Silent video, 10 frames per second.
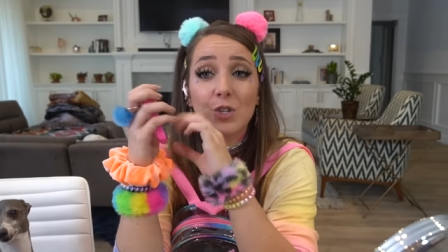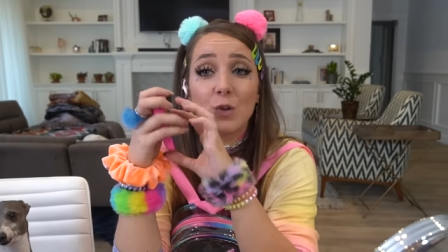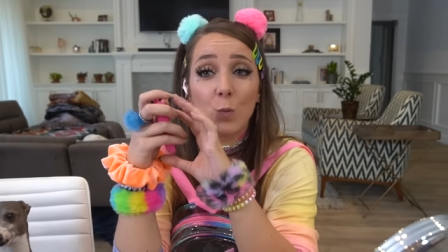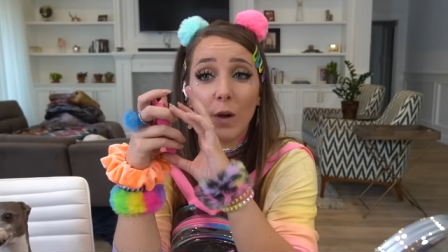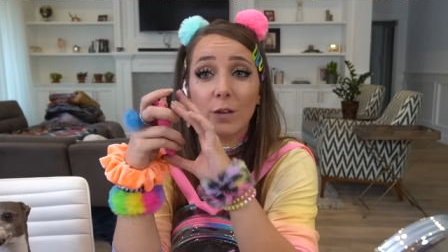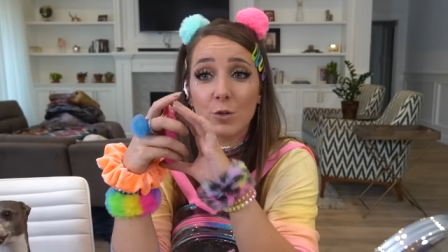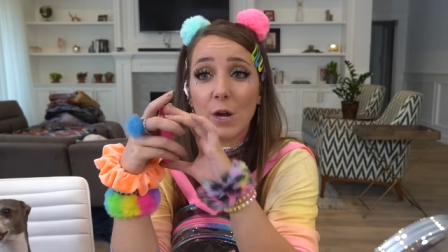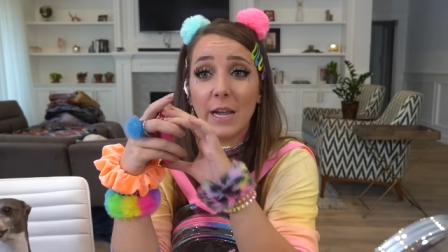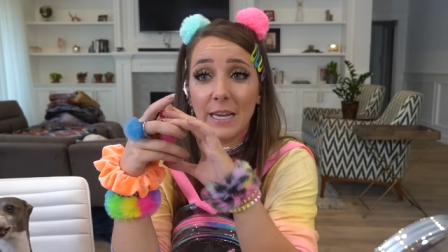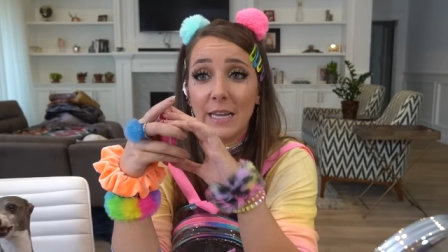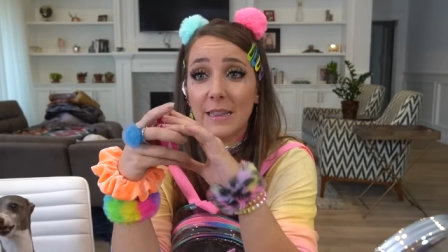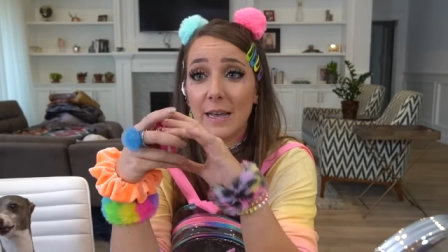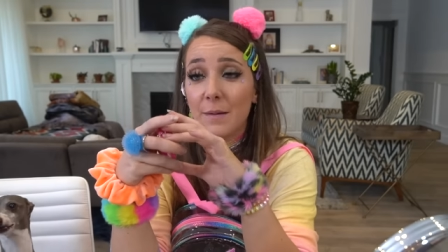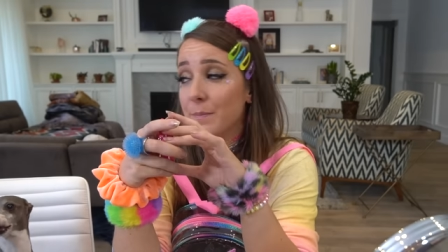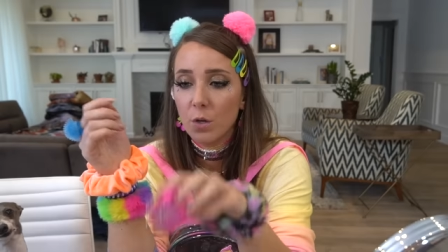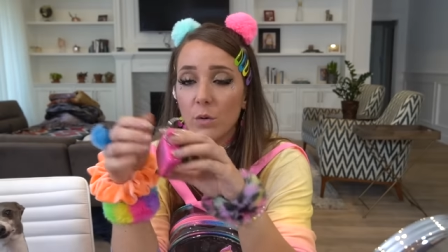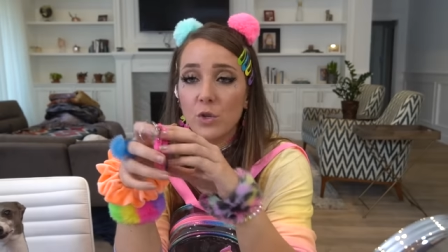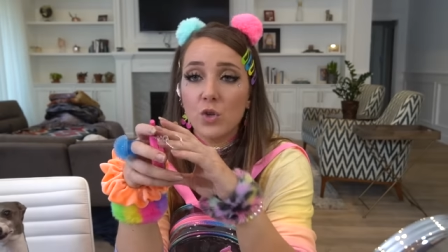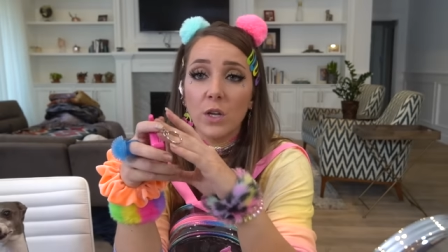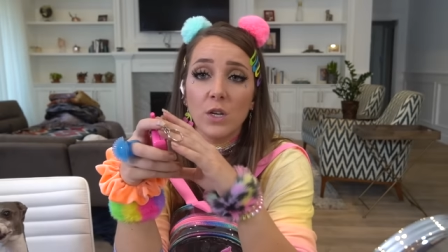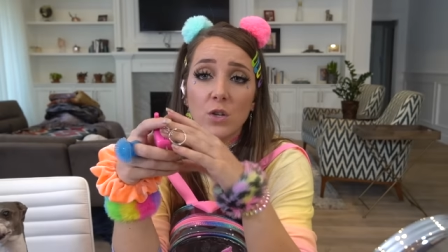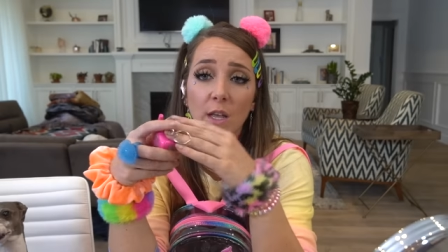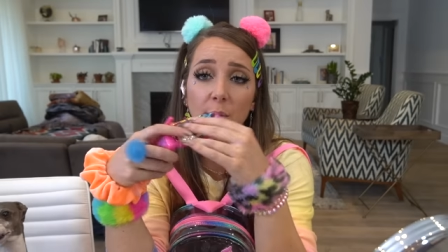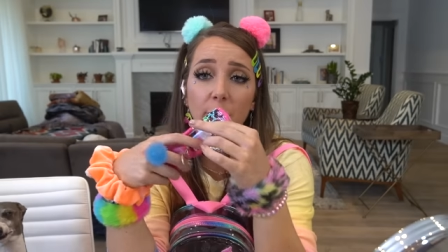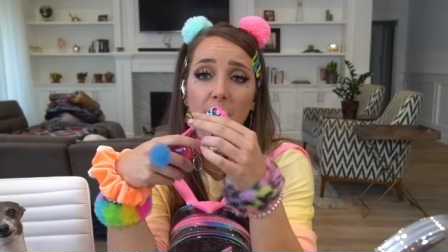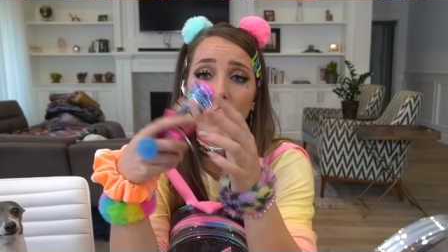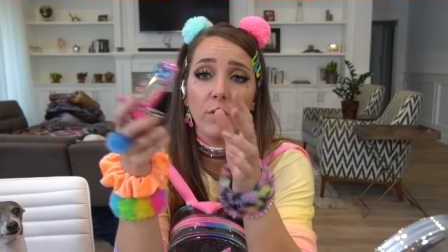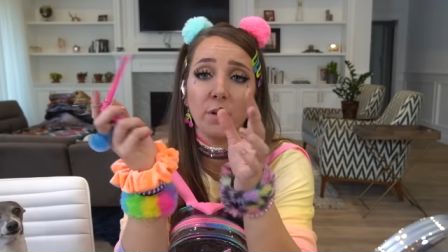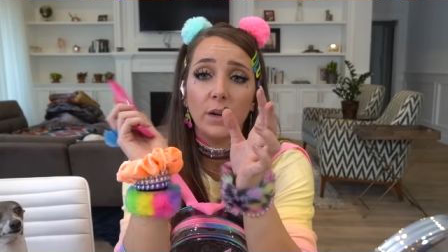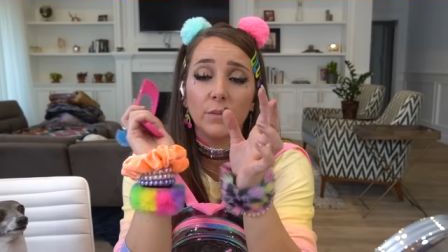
she will try and eat them. Julien, do you like my makeover?